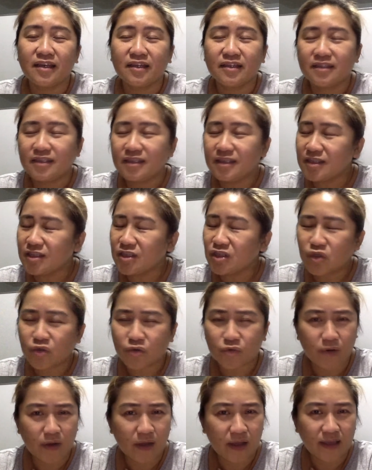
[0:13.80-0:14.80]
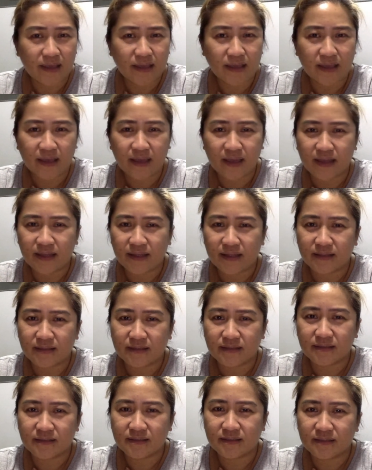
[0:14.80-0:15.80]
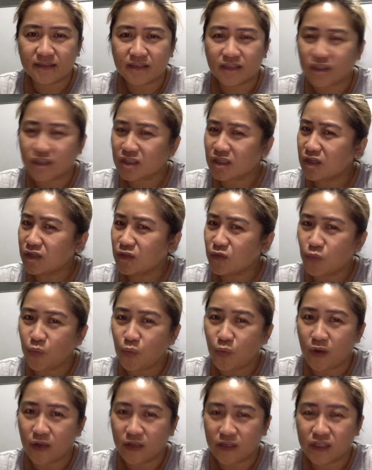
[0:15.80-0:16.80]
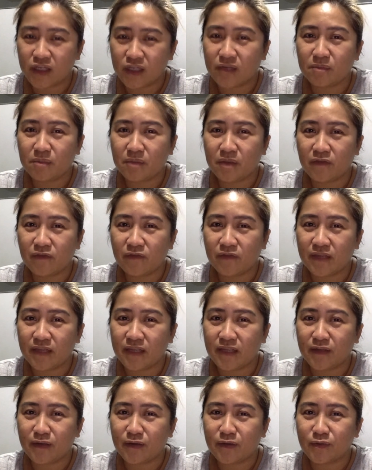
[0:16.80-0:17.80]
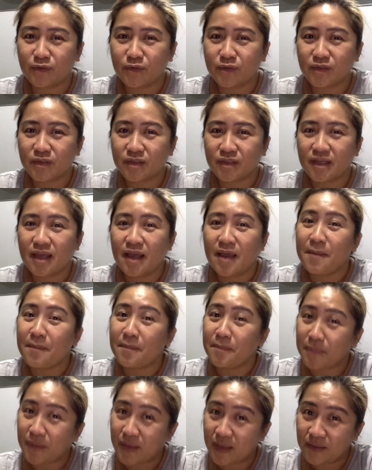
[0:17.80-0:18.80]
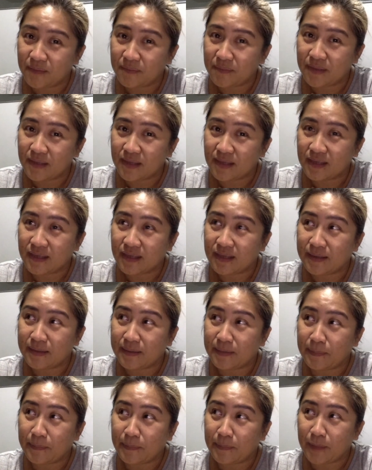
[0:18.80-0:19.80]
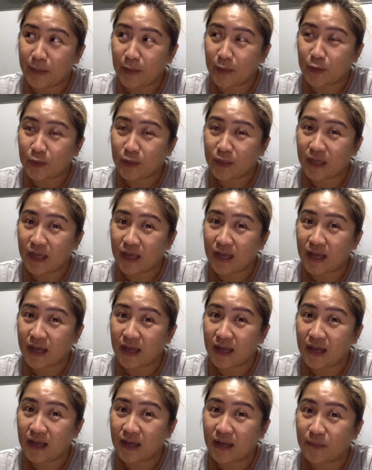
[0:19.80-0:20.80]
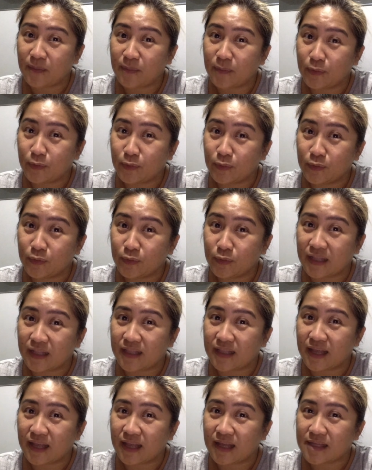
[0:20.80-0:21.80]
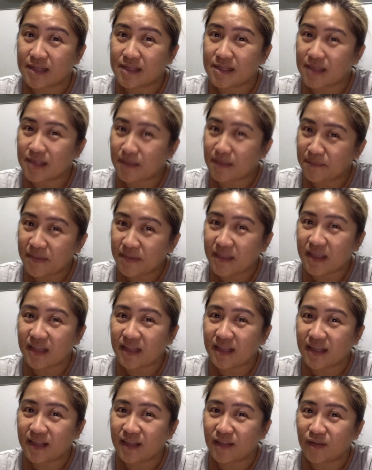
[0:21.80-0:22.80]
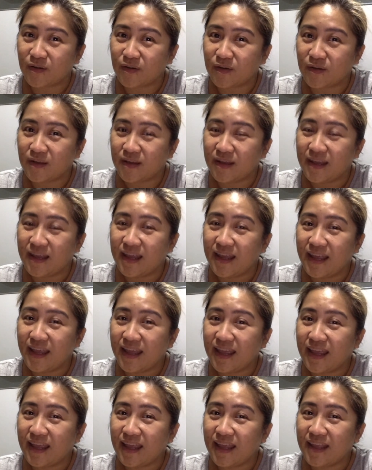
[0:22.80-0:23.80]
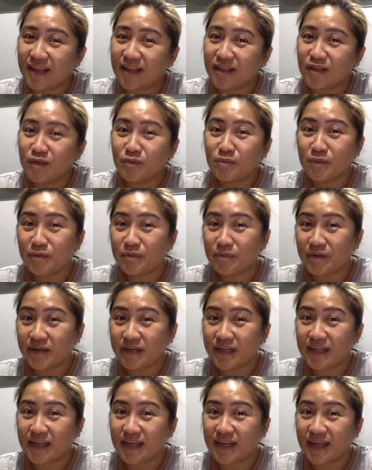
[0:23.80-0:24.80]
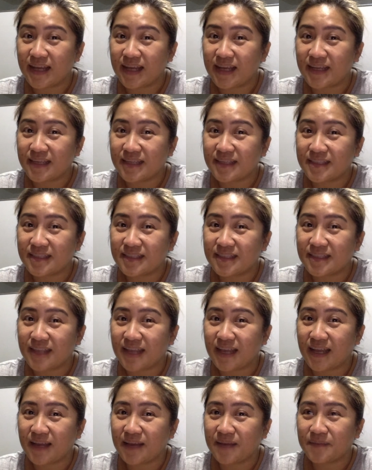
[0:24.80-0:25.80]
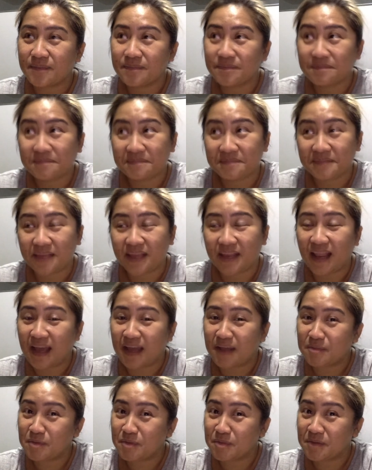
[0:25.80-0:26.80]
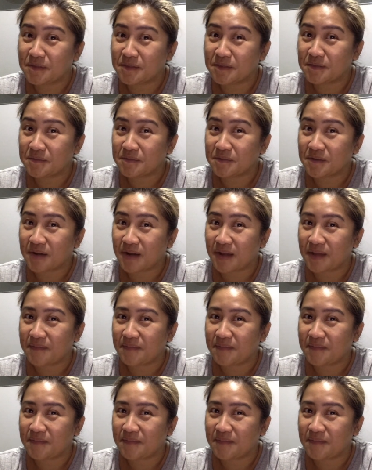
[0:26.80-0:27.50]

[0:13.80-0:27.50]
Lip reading: just try and start watching my videos. Maybe meron kang kapulutan na something dito and doon mo ma-realize na kailangan mo mag-subscribe,